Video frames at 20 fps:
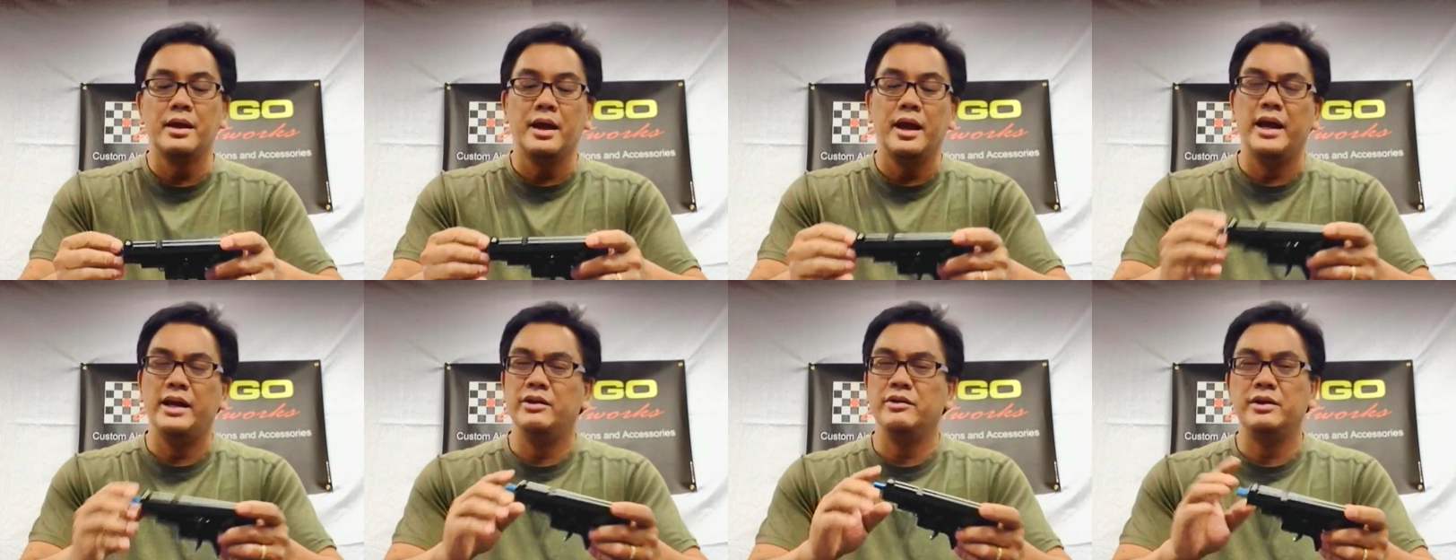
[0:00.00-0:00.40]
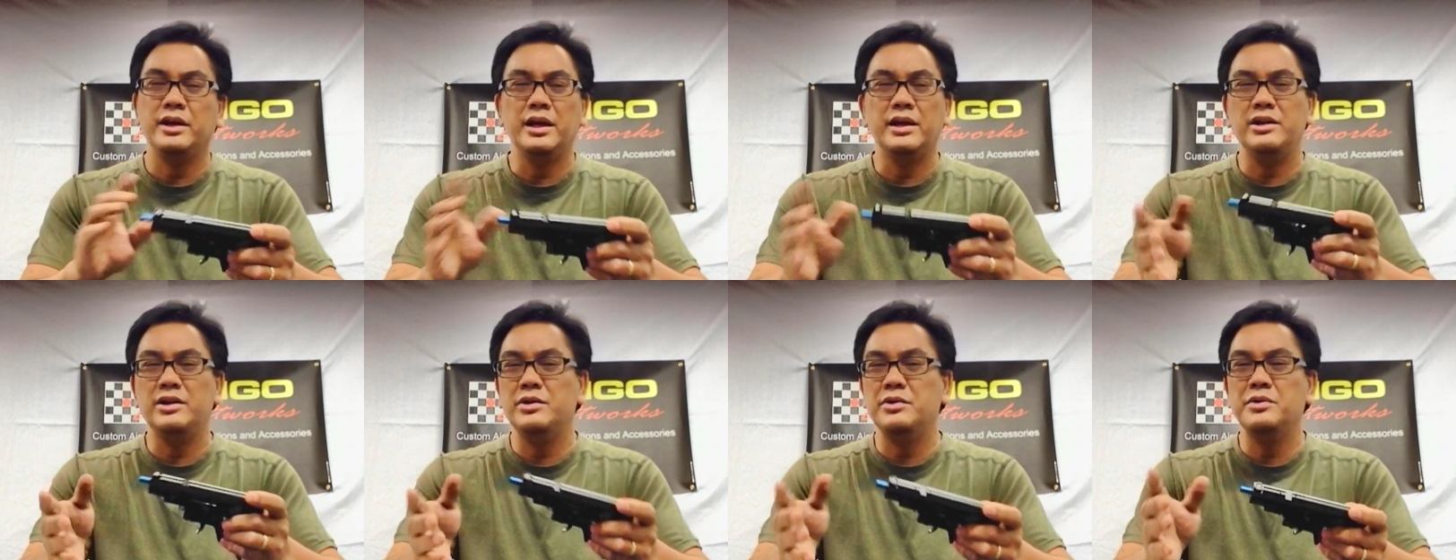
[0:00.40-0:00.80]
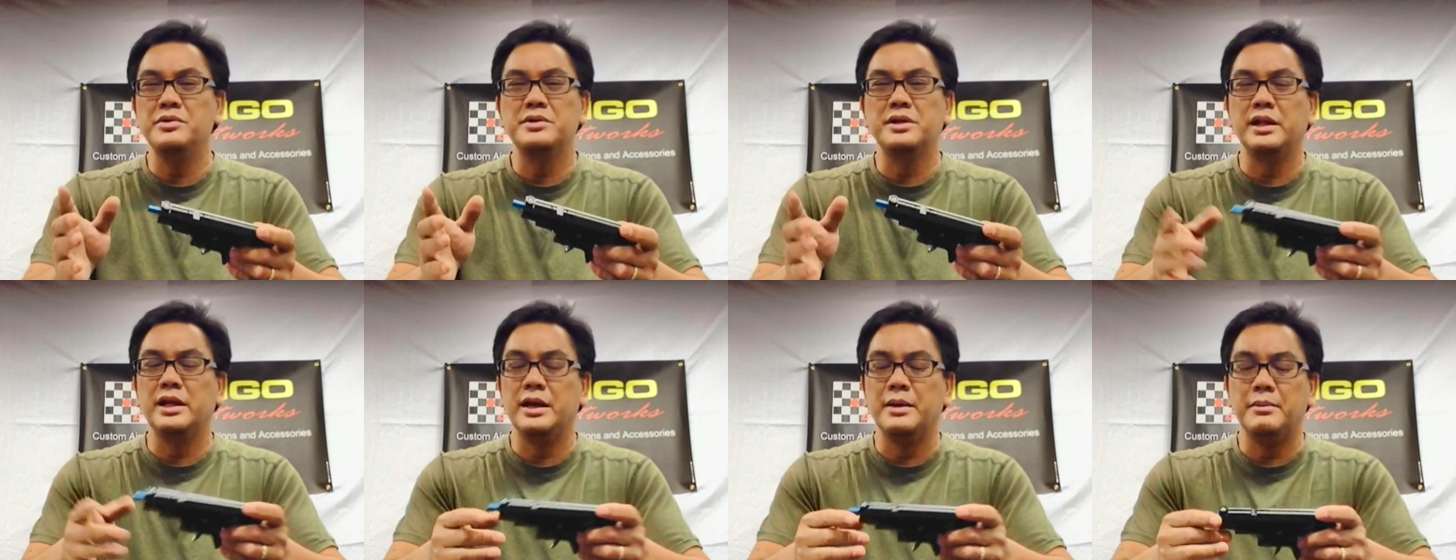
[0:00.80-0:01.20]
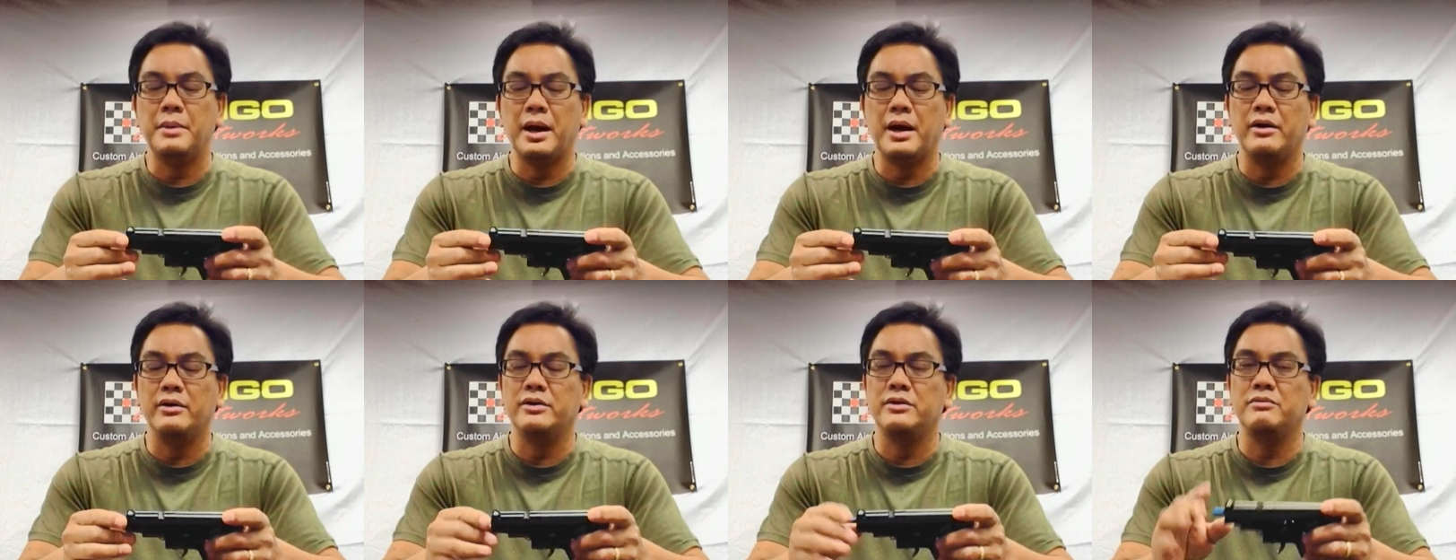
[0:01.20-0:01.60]
and you'll get usually
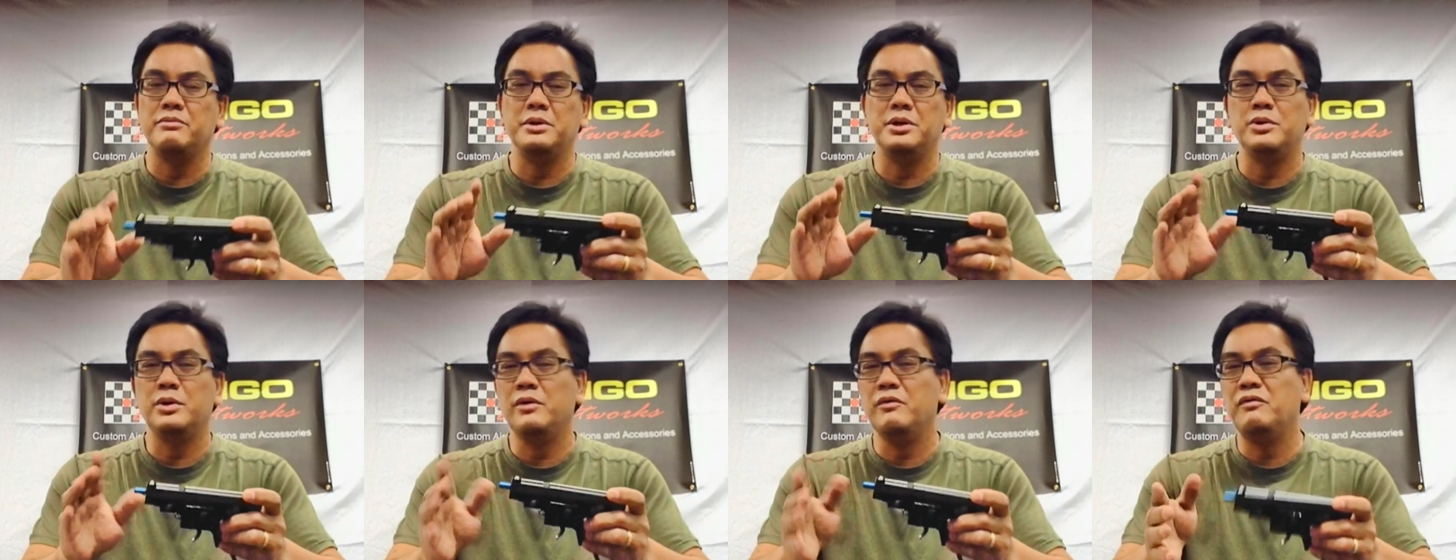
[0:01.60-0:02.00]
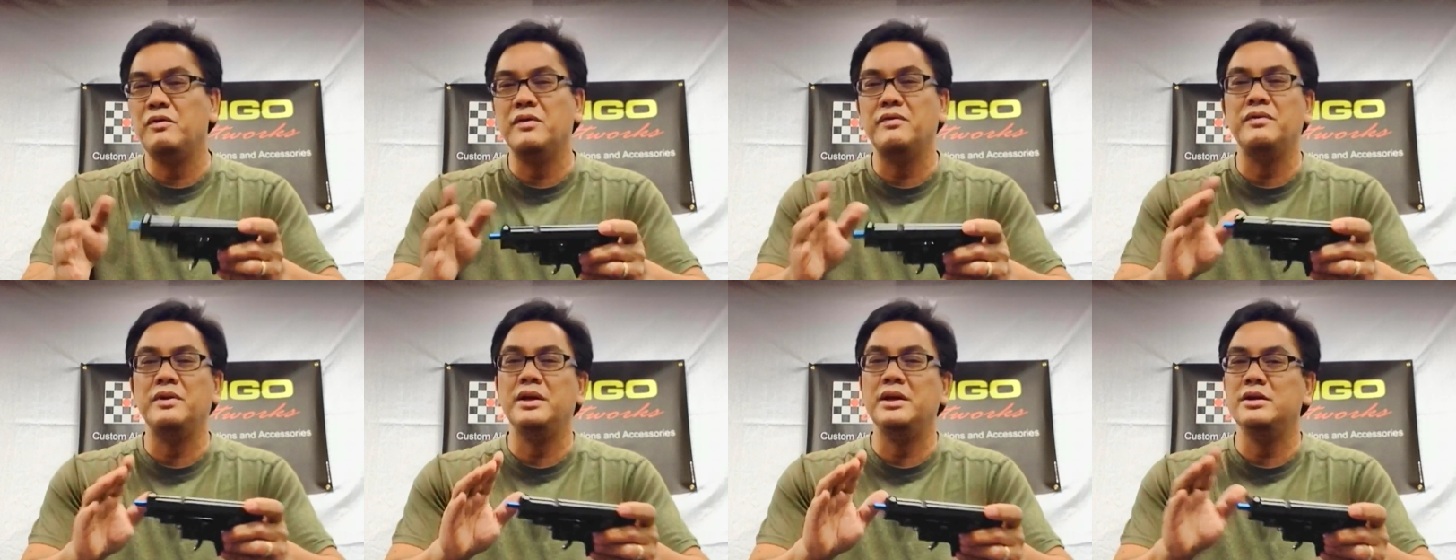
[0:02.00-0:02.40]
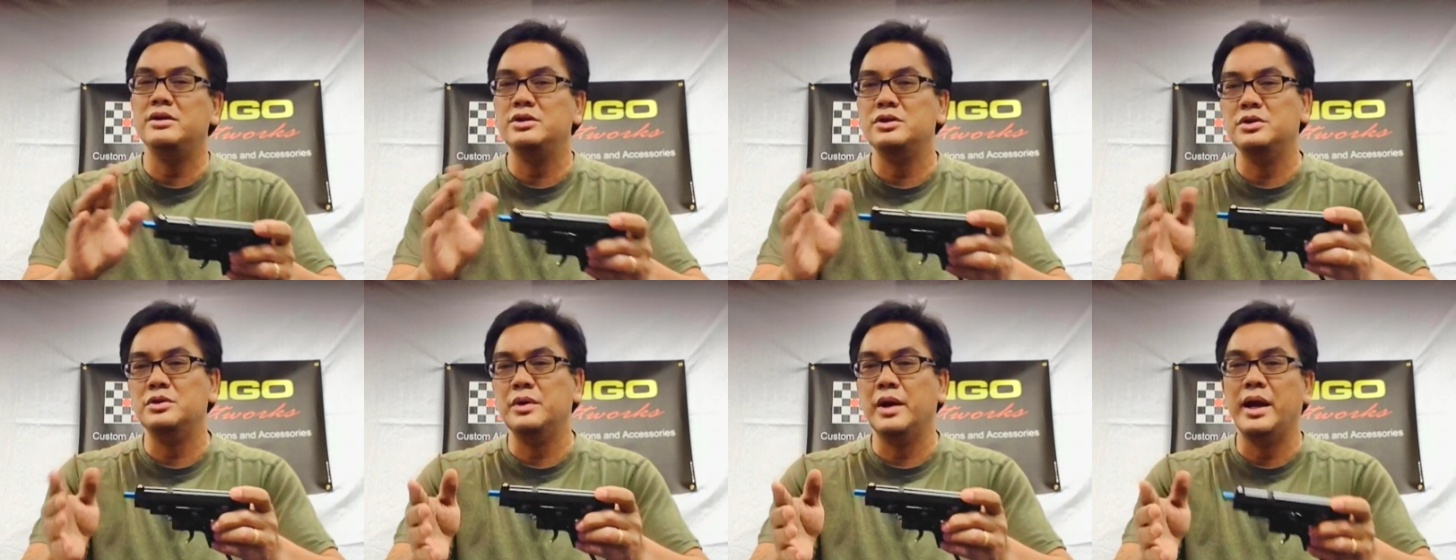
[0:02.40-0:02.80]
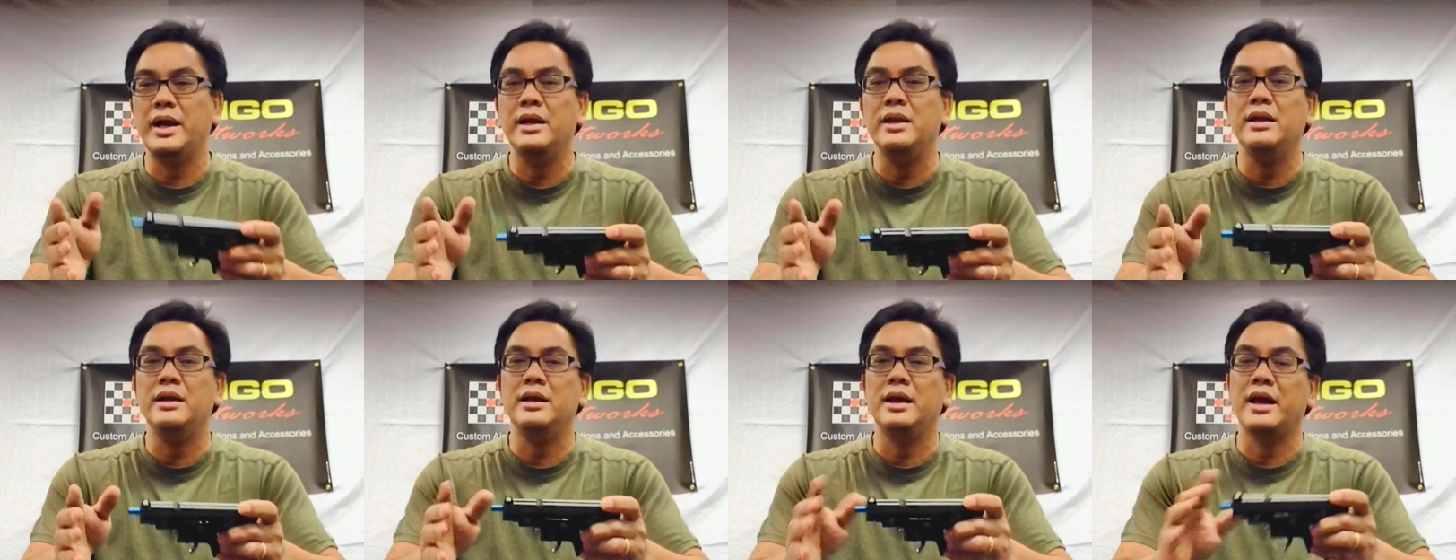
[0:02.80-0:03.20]
about between 50 to
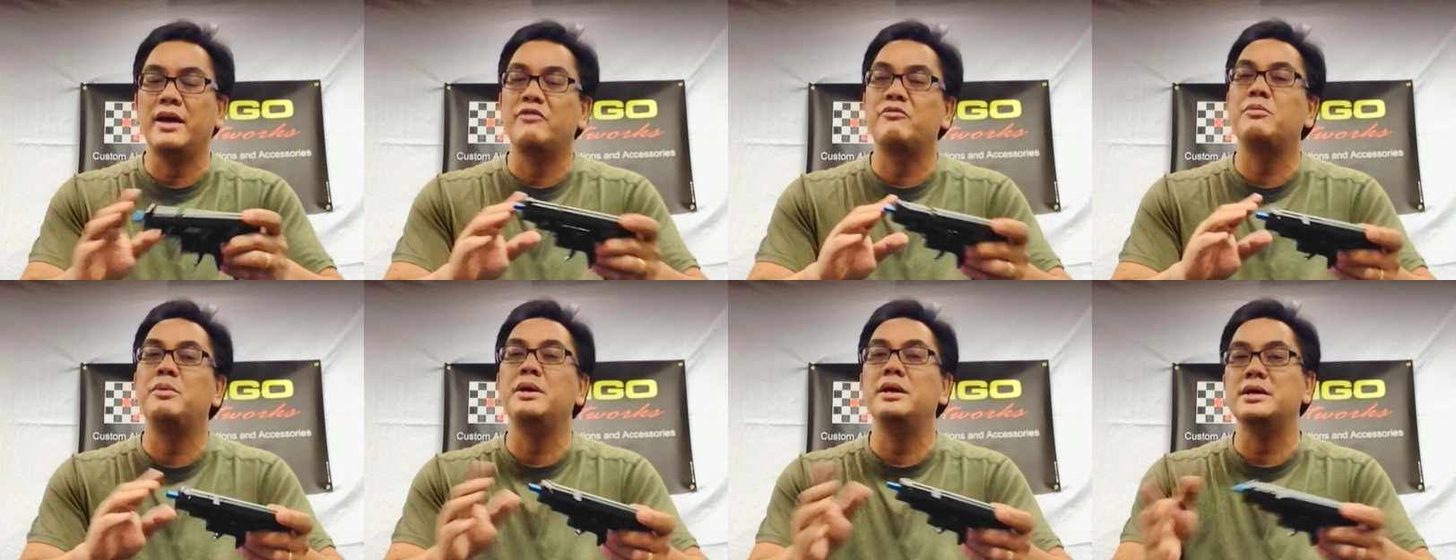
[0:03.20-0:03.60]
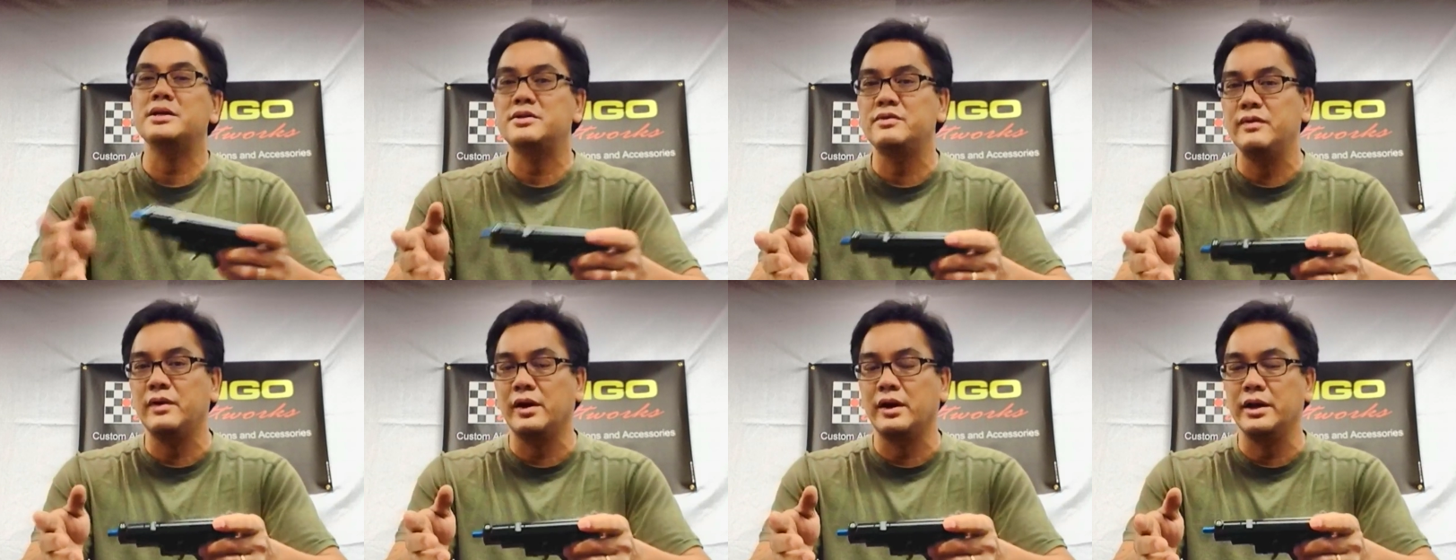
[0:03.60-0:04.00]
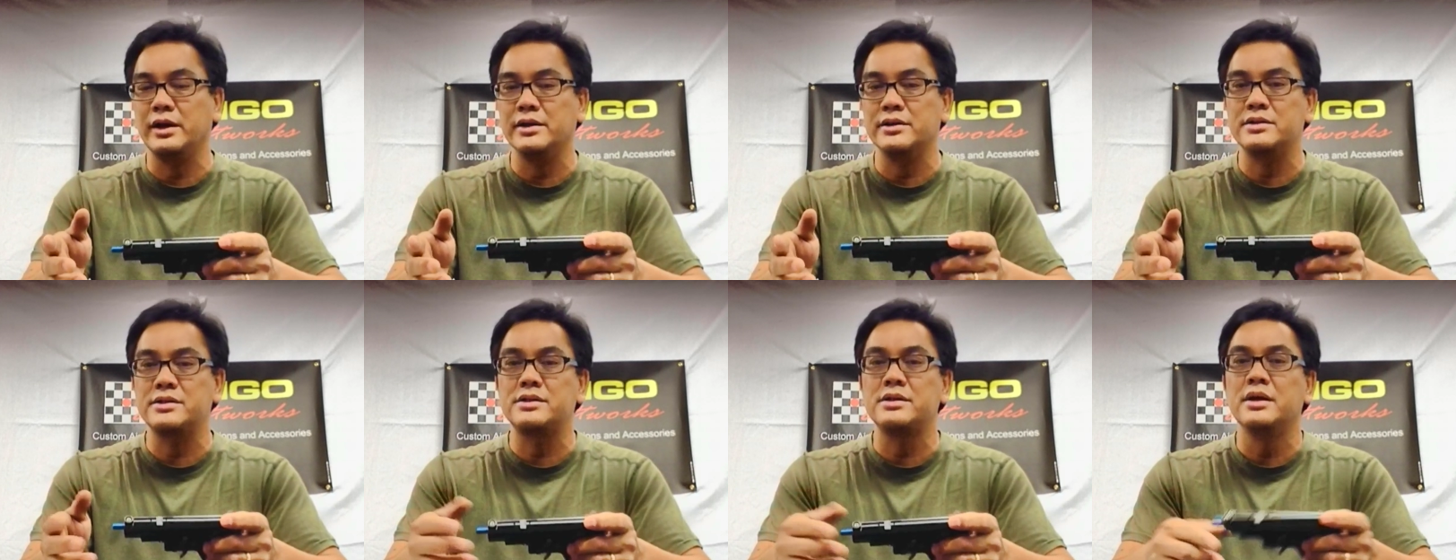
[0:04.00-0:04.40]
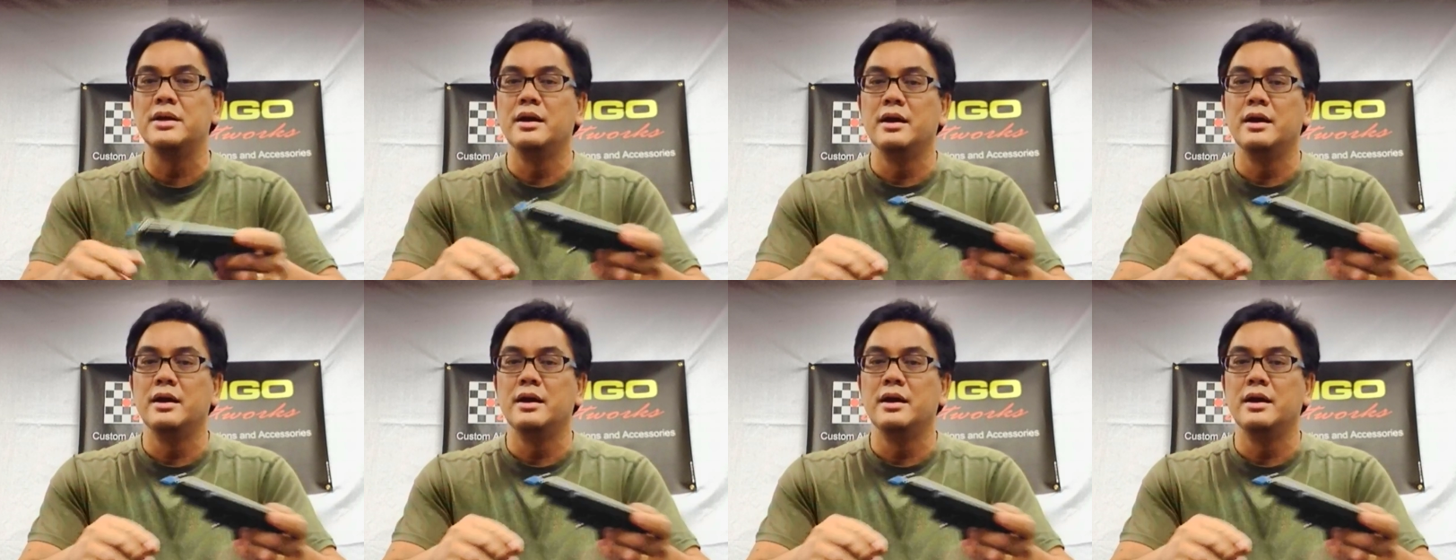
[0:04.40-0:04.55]
80 FPS variance